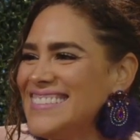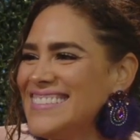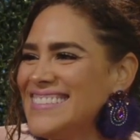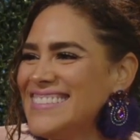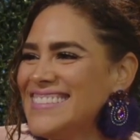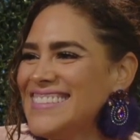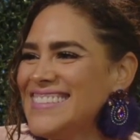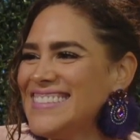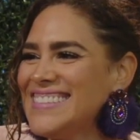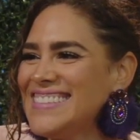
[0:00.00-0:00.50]

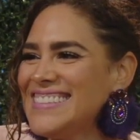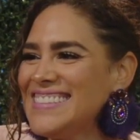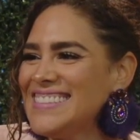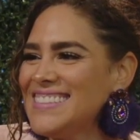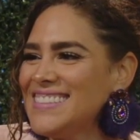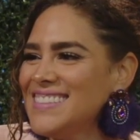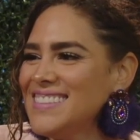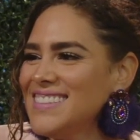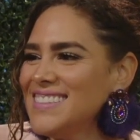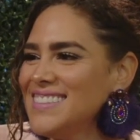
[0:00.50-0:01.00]

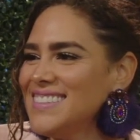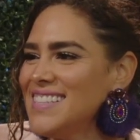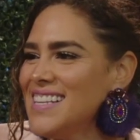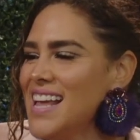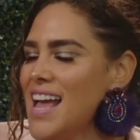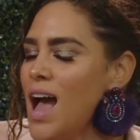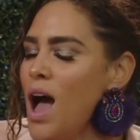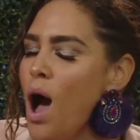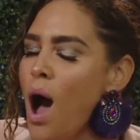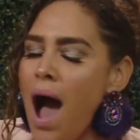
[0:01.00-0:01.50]
Mm.
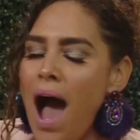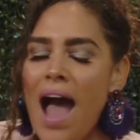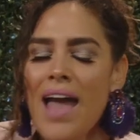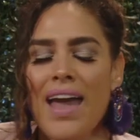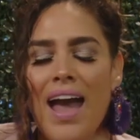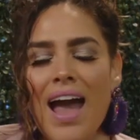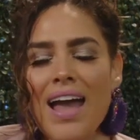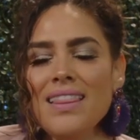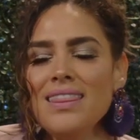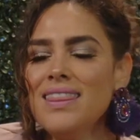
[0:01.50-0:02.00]
I
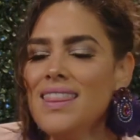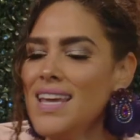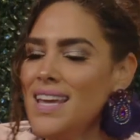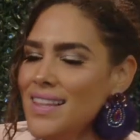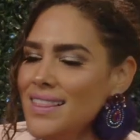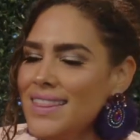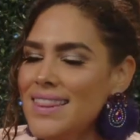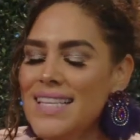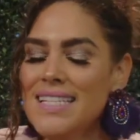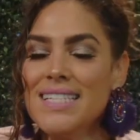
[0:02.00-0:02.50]
I
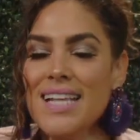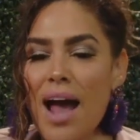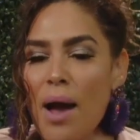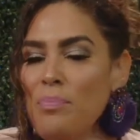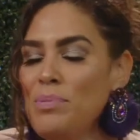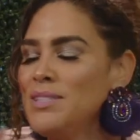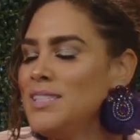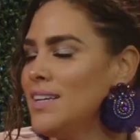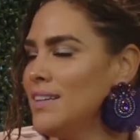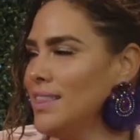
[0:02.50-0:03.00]
think this
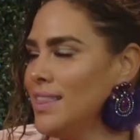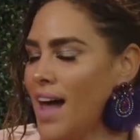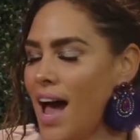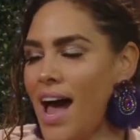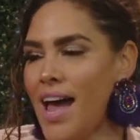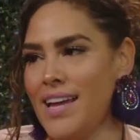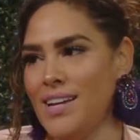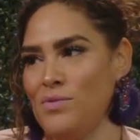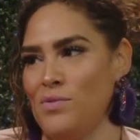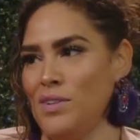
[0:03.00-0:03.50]
happens a
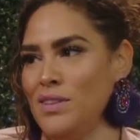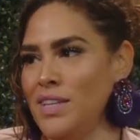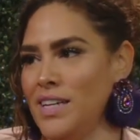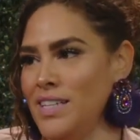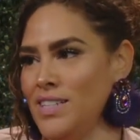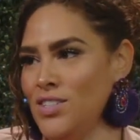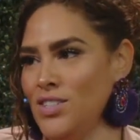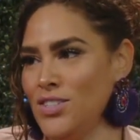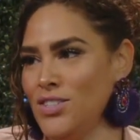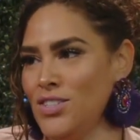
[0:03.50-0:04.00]
lot in
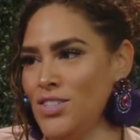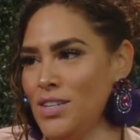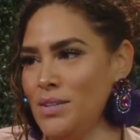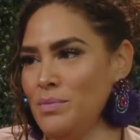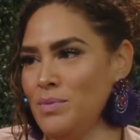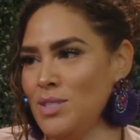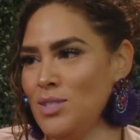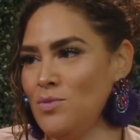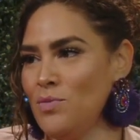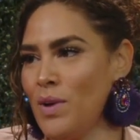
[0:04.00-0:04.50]

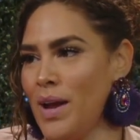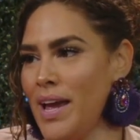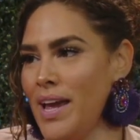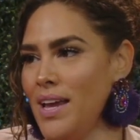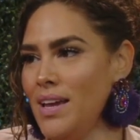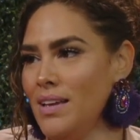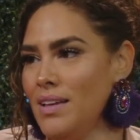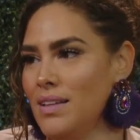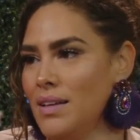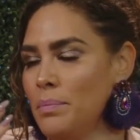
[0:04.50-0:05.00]
relationships,
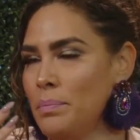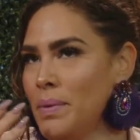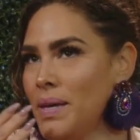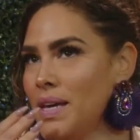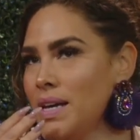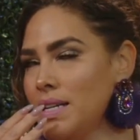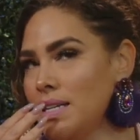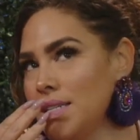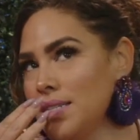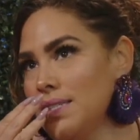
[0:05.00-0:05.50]
right?
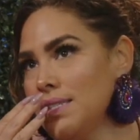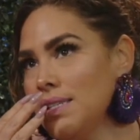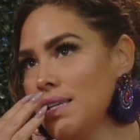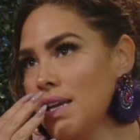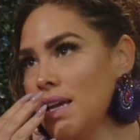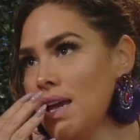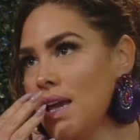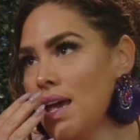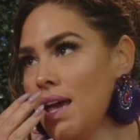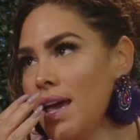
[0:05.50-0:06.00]
Because
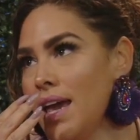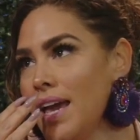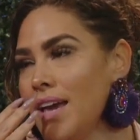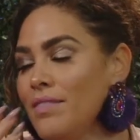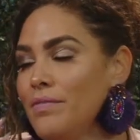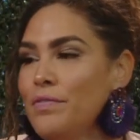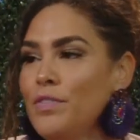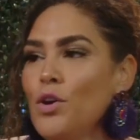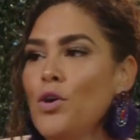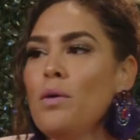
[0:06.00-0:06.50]

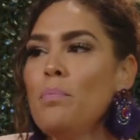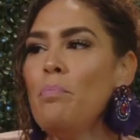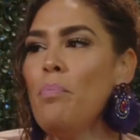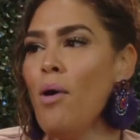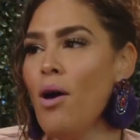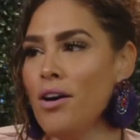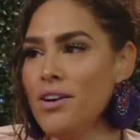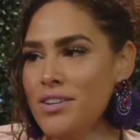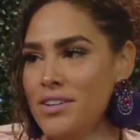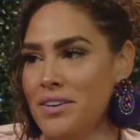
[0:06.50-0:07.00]
if your
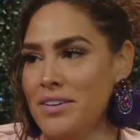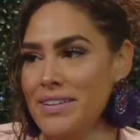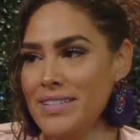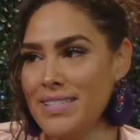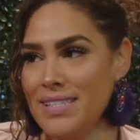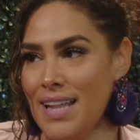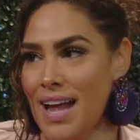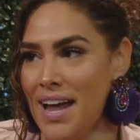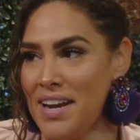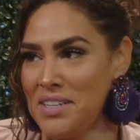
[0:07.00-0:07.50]
partner
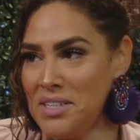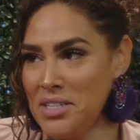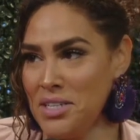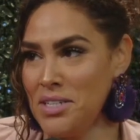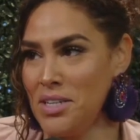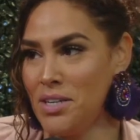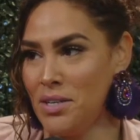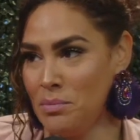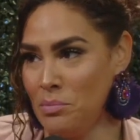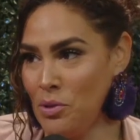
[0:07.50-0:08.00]
is not a
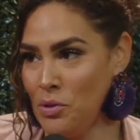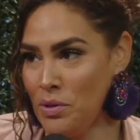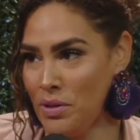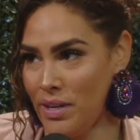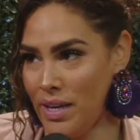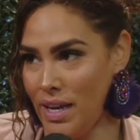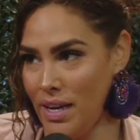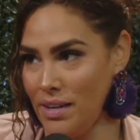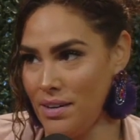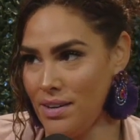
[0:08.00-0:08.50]
good
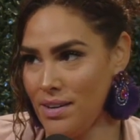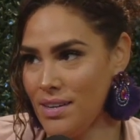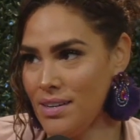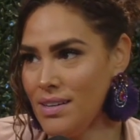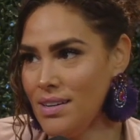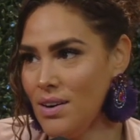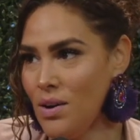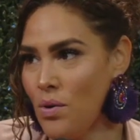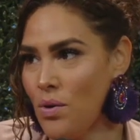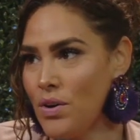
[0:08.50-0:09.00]

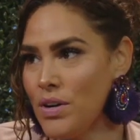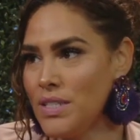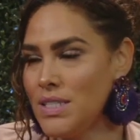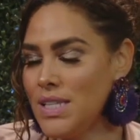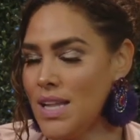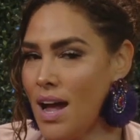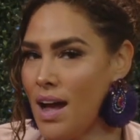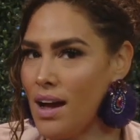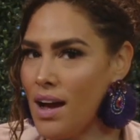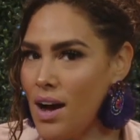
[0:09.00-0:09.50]
communicator or is
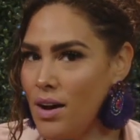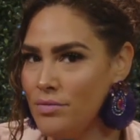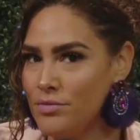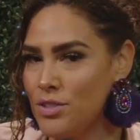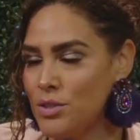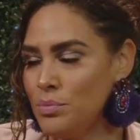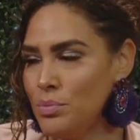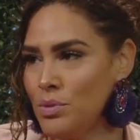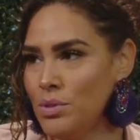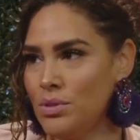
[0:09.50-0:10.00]
not
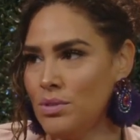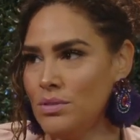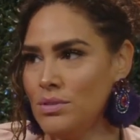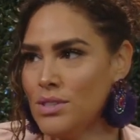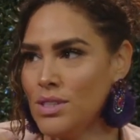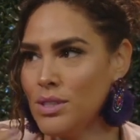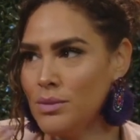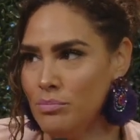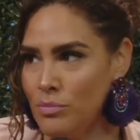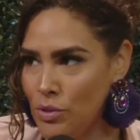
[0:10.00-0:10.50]
comfortable
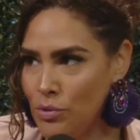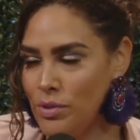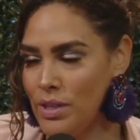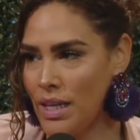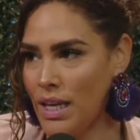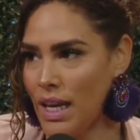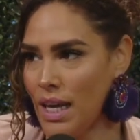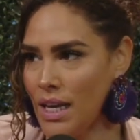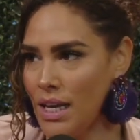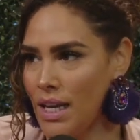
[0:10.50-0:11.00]

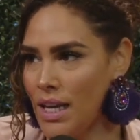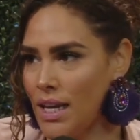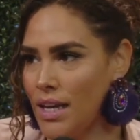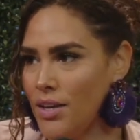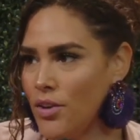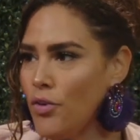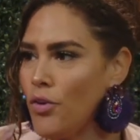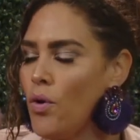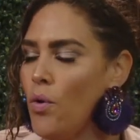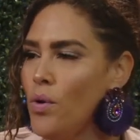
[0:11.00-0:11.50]
communicating,
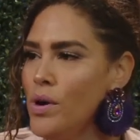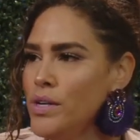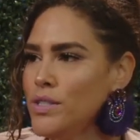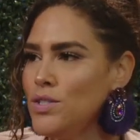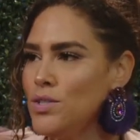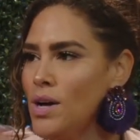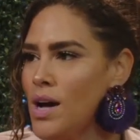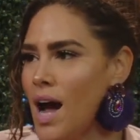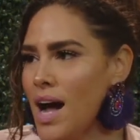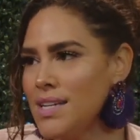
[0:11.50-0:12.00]
mm-hmm. you're going
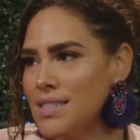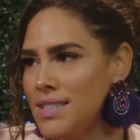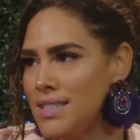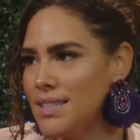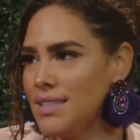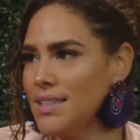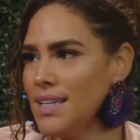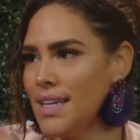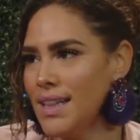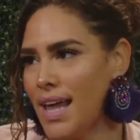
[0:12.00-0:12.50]
to
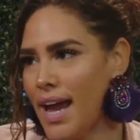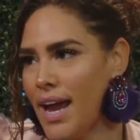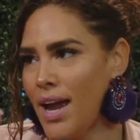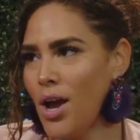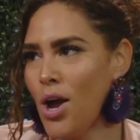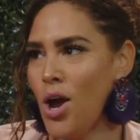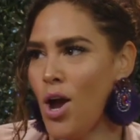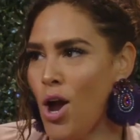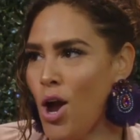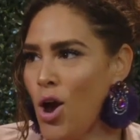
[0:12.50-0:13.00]
constantly
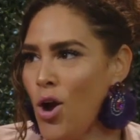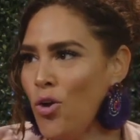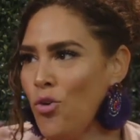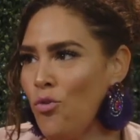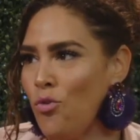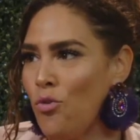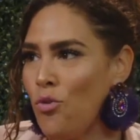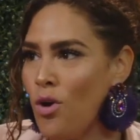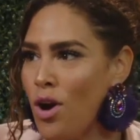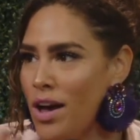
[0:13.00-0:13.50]
like mm-hmm.
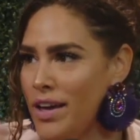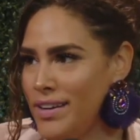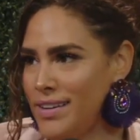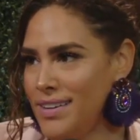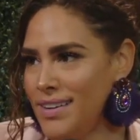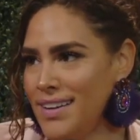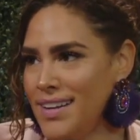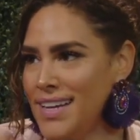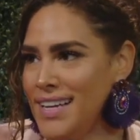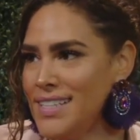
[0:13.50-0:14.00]

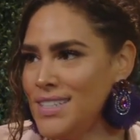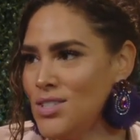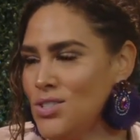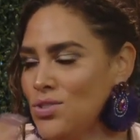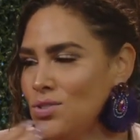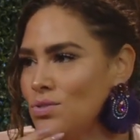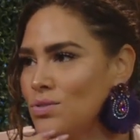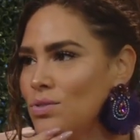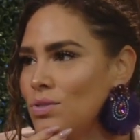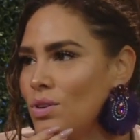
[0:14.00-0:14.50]
run mm-hmm.
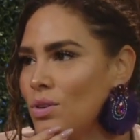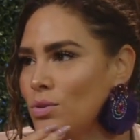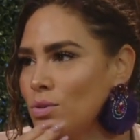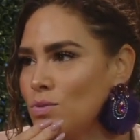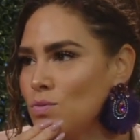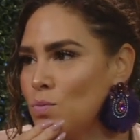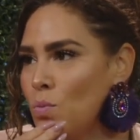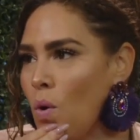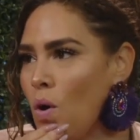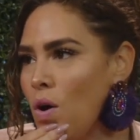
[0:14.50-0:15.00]
into mm-hmm.
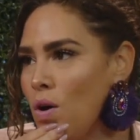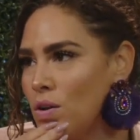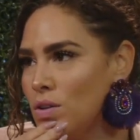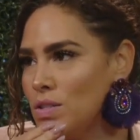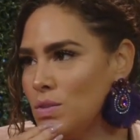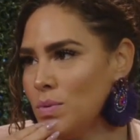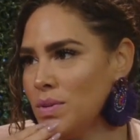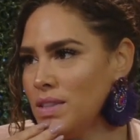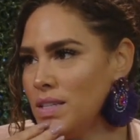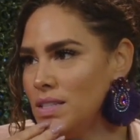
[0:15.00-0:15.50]
those
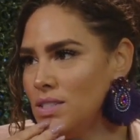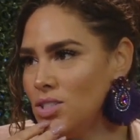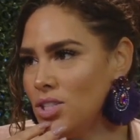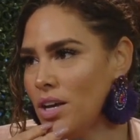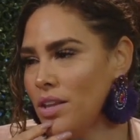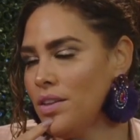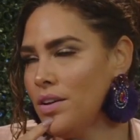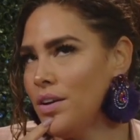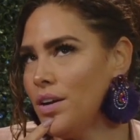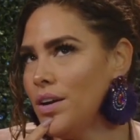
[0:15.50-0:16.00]
walls with mm-hmm. each
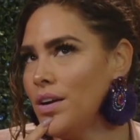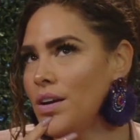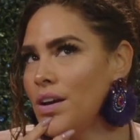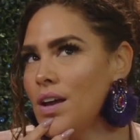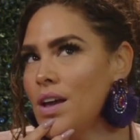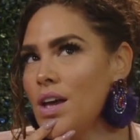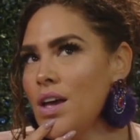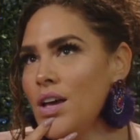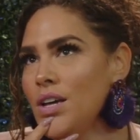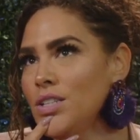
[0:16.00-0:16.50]
other.
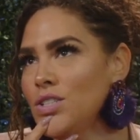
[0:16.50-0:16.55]
Mm-hmm.